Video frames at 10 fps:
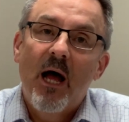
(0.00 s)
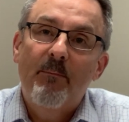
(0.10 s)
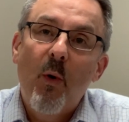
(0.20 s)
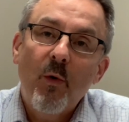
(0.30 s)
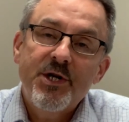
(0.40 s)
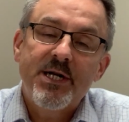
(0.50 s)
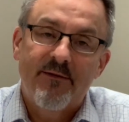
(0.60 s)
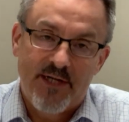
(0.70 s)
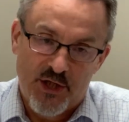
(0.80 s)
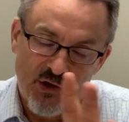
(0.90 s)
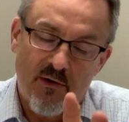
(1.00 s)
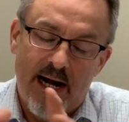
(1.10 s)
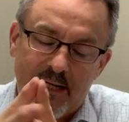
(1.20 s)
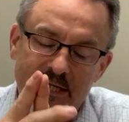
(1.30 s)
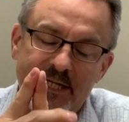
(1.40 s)
portion of his
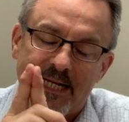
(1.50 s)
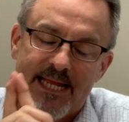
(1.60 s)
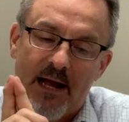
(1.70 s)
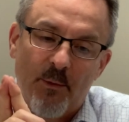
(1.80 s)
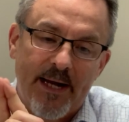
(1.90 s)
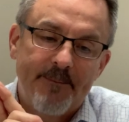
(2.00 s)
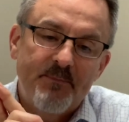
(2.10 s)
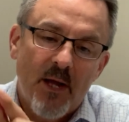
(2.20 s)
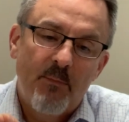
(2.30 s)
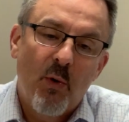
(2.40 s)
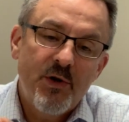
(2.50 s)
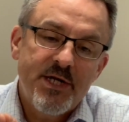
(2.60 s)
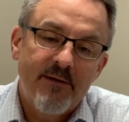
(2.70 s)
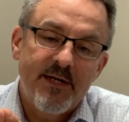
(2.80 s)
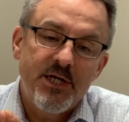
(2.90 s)
trial, let's say it that way, a
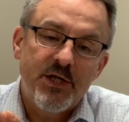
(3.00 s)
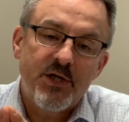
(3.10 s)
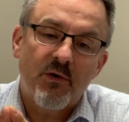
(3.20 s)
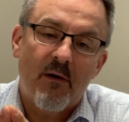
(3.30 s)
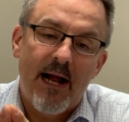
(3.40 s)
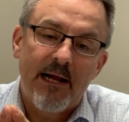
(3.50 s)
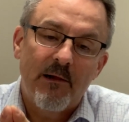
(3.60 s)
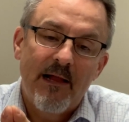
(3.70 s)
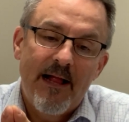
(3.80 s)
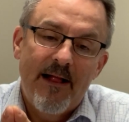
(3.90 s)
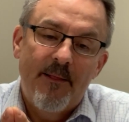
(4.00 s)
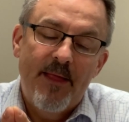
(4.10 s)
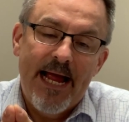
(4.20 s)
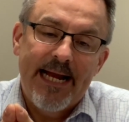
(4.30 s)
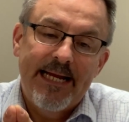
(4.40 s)
portion of his trial
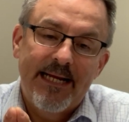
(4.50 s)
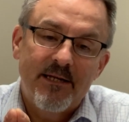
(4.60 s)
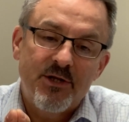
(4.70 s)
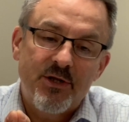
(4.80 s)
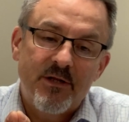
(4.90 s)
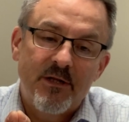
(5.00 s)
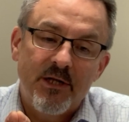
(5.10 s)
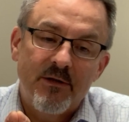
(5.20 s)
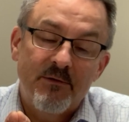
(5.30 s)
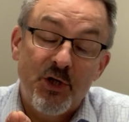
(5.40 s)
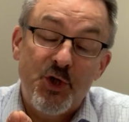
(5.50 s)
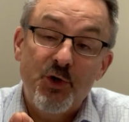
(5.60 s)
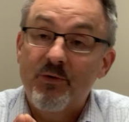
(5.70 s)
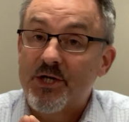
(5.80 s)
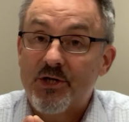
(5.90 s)
that is the
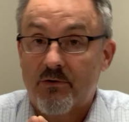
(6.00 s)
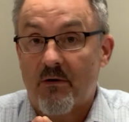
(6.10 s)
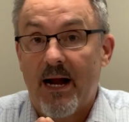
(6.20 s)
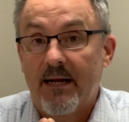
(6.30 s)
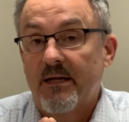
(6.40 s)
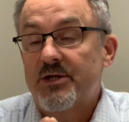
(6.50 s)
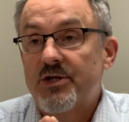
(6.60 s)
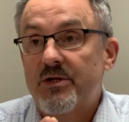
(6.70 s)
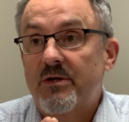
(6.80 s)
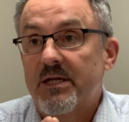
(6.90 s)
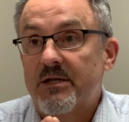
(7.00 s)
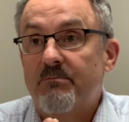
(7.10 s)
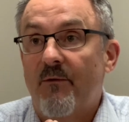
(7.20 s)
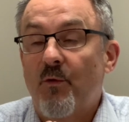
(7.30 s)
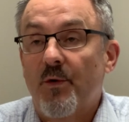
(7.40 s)
Jewish trial. It's
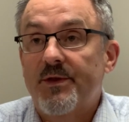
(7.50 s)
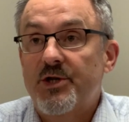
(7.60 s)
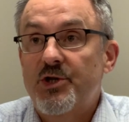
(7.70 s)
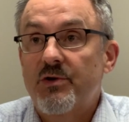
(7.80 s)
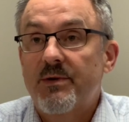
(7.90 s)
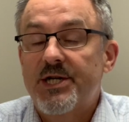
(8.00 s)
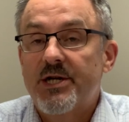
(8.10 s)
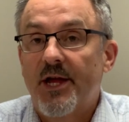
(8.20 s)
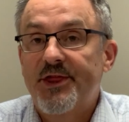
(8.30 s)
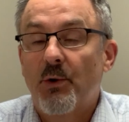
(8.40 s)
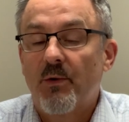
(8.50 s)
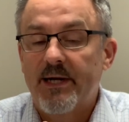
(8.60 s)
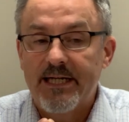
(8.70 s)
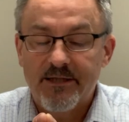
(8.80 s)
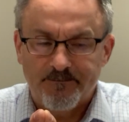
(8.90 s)
before the Jewish
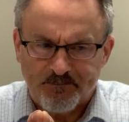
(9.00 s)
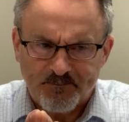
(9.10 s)
authorities.